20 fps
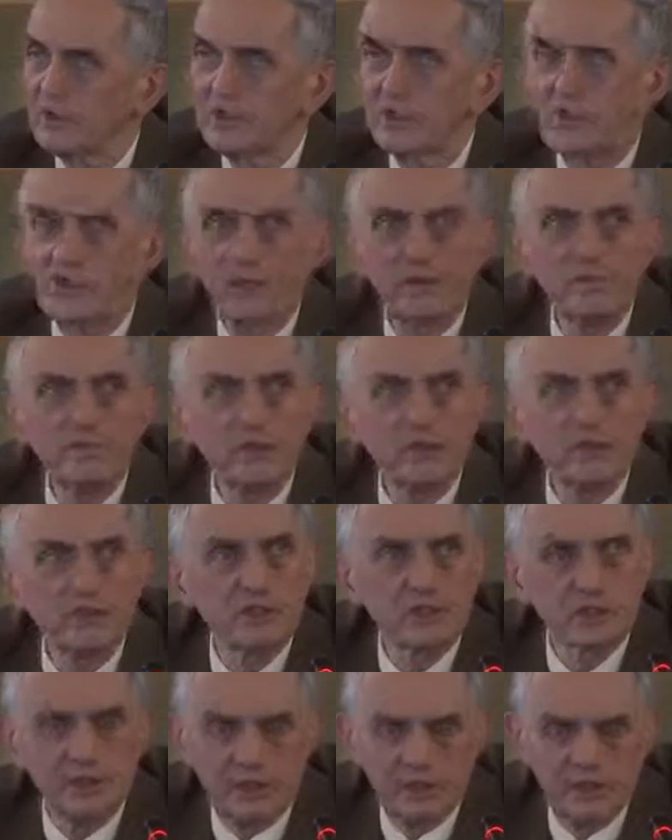The
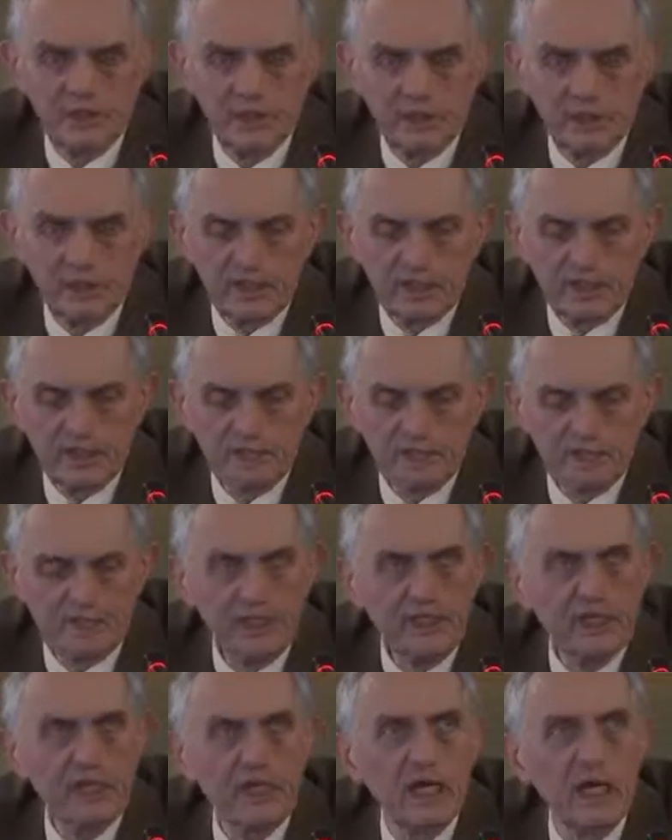Commission is
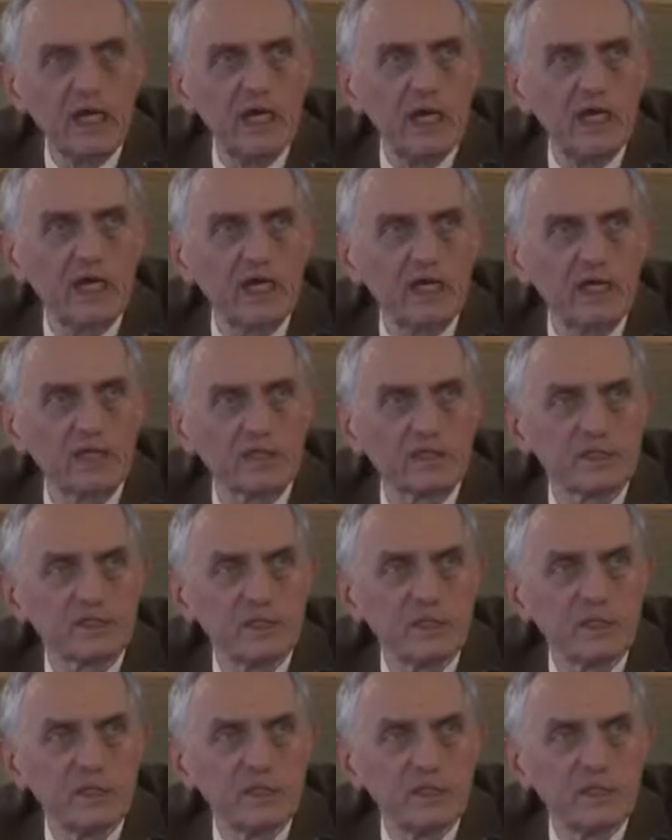being asked
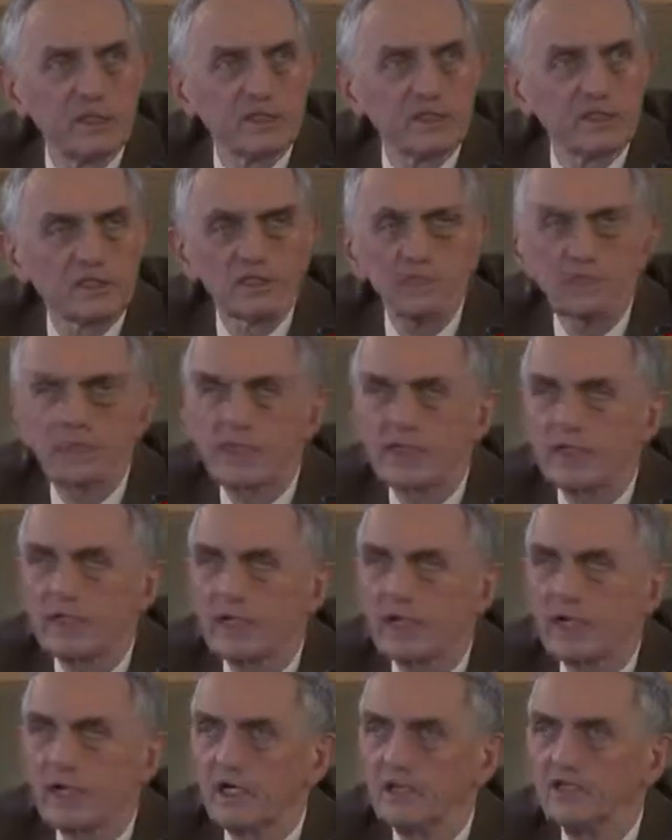
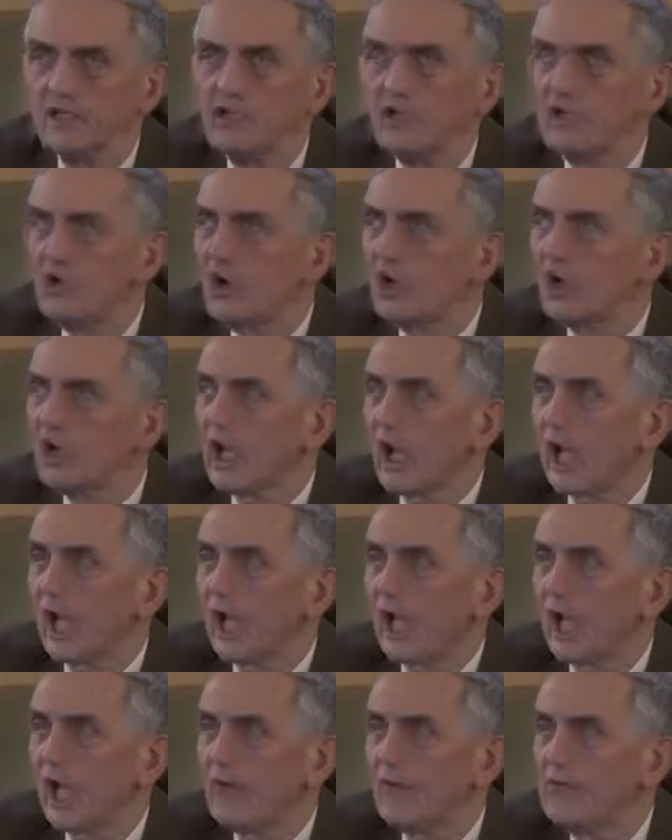to look
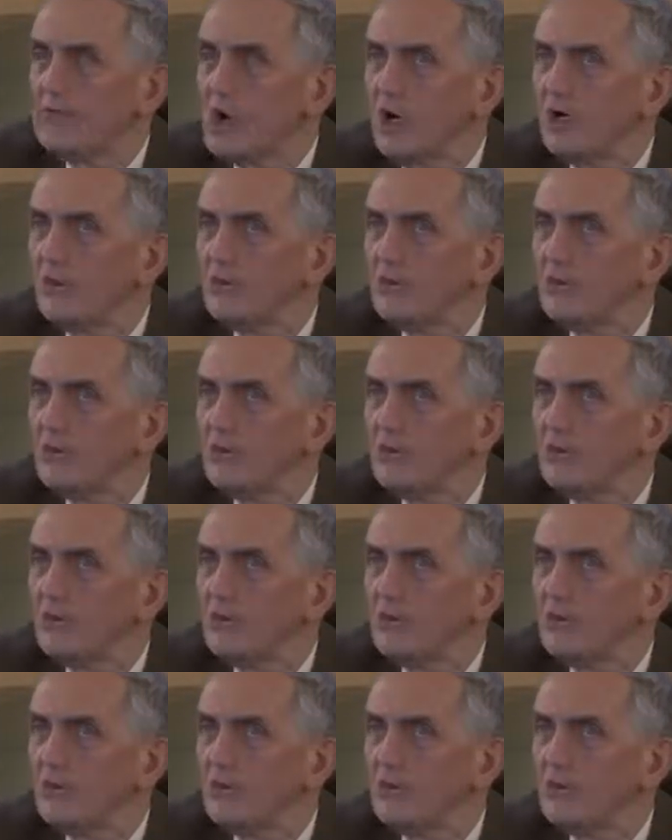at what